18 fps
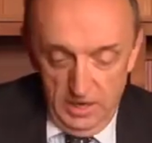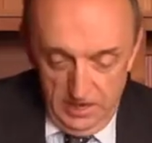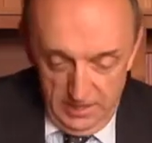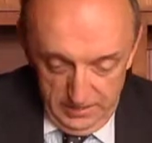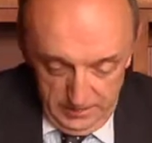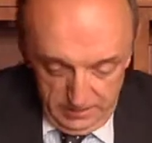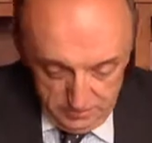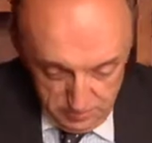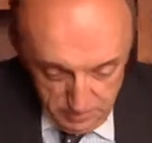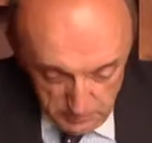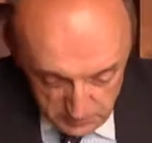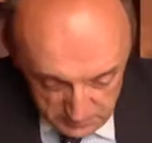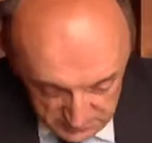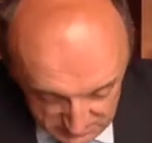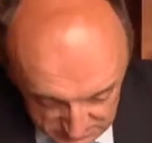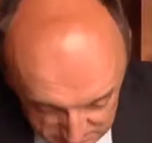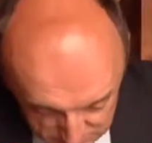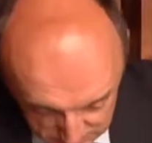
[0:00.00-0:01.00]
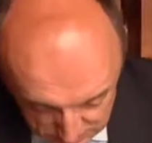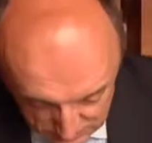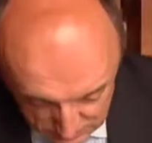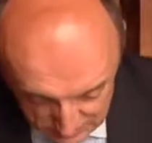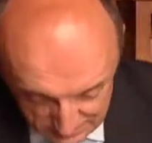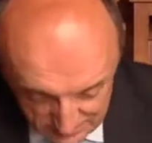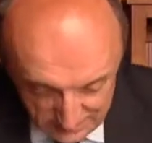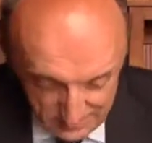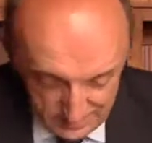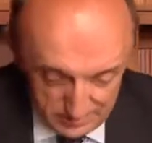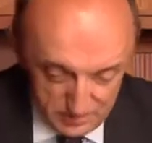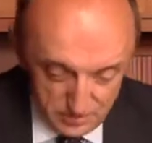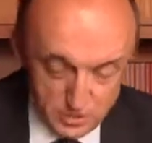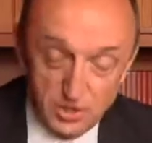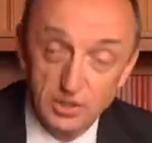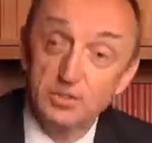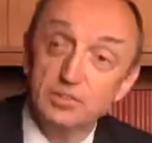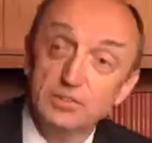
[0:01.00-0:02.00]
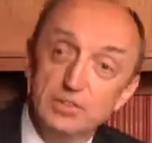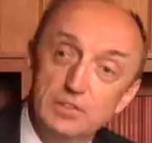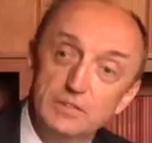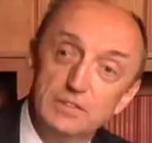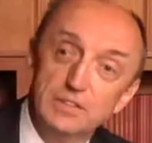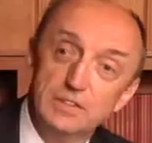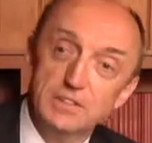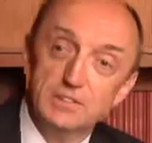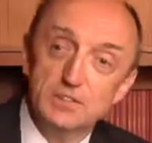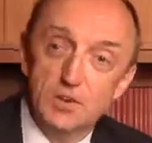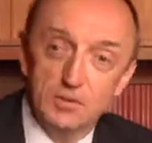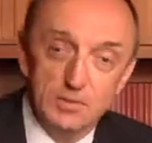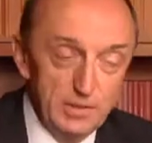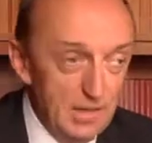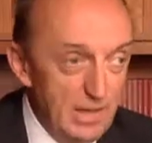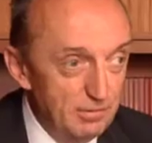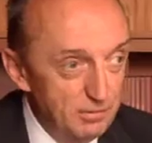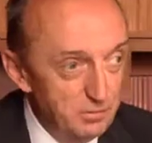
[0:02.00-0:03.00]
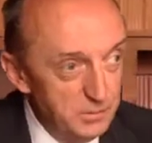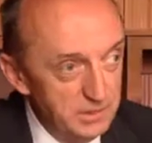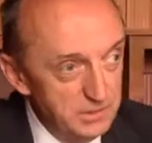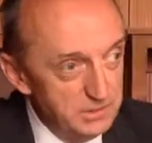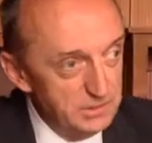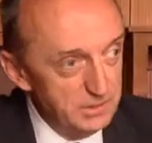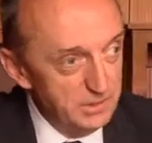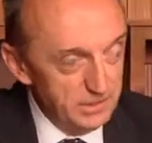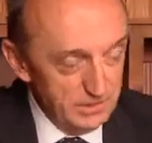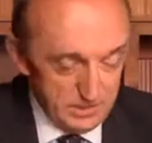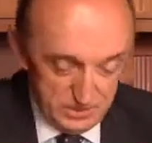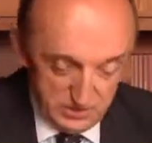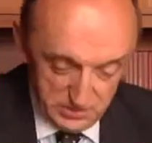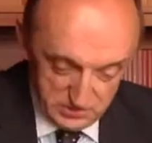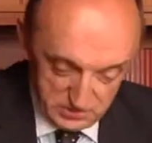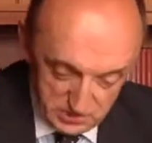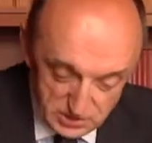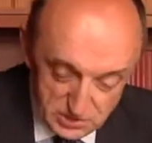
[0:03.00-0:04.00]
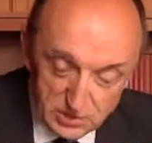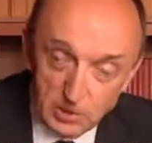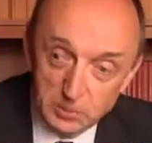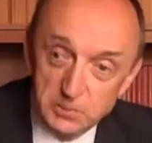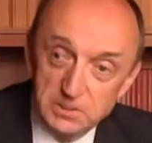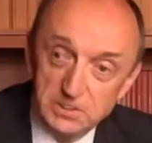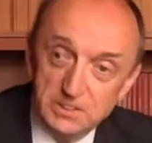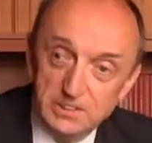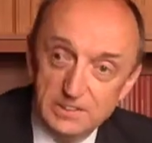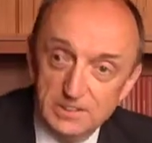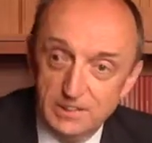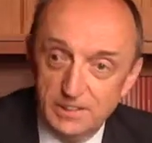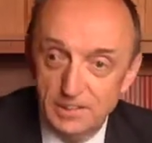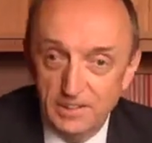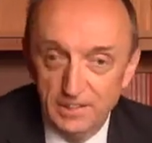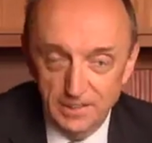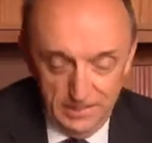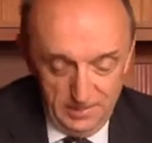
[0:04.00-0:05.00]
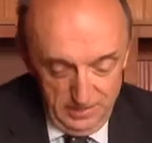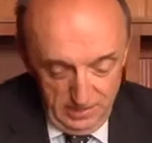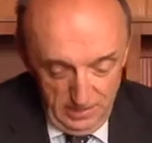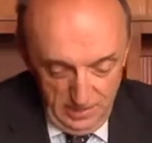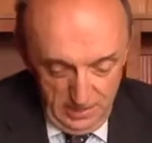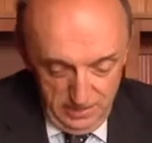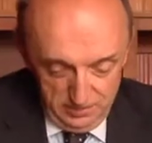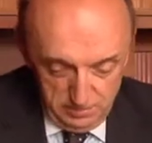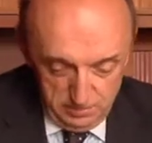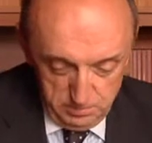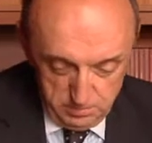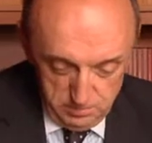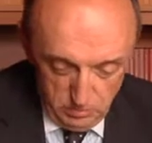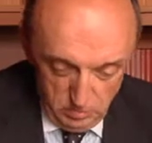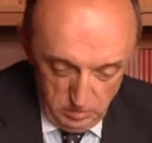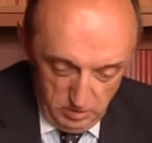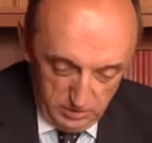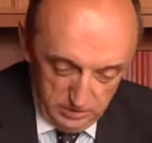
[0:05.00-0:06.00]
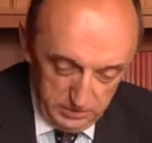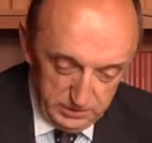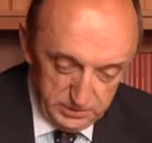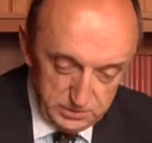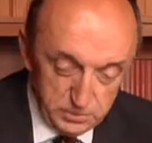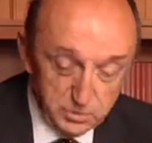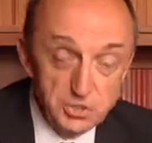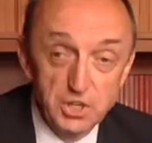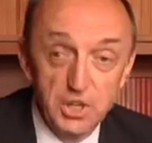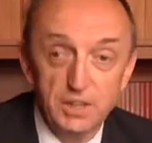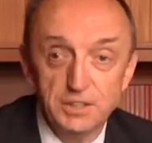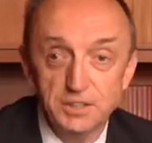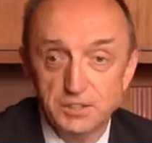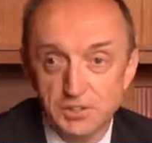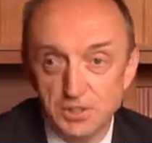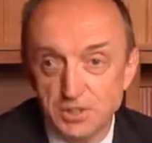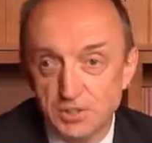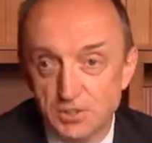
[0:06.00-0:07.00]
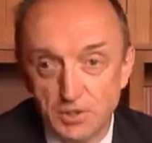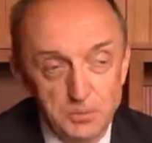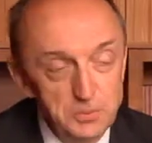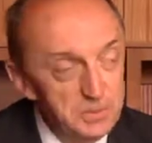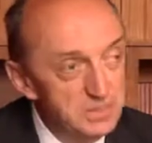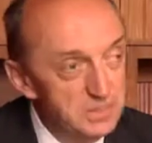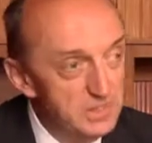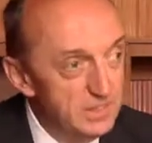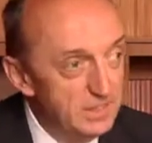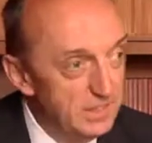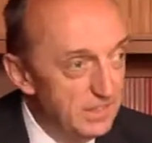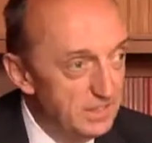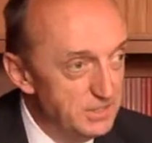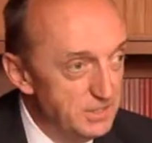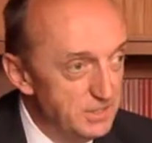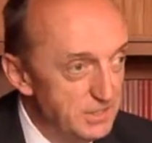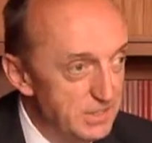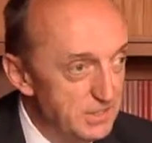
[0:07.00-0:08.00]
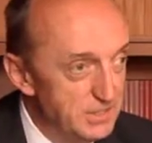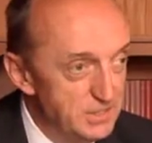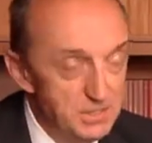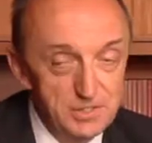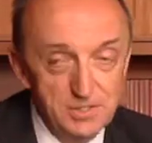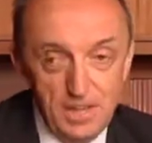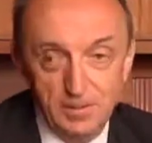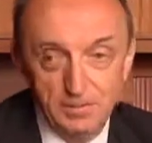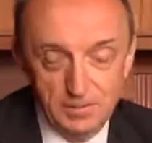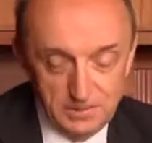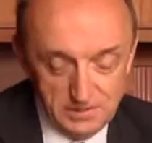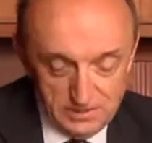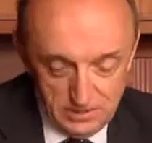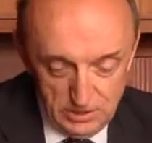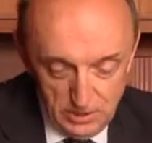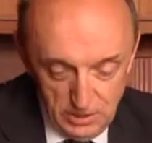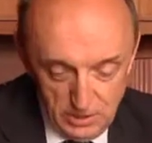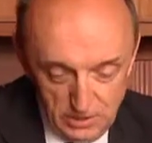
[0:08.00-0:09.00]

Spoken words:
I had represented Czechoslovak and Slovak government in the Sixth Committee. I had the honor to chair the Sixth Committee in 1997,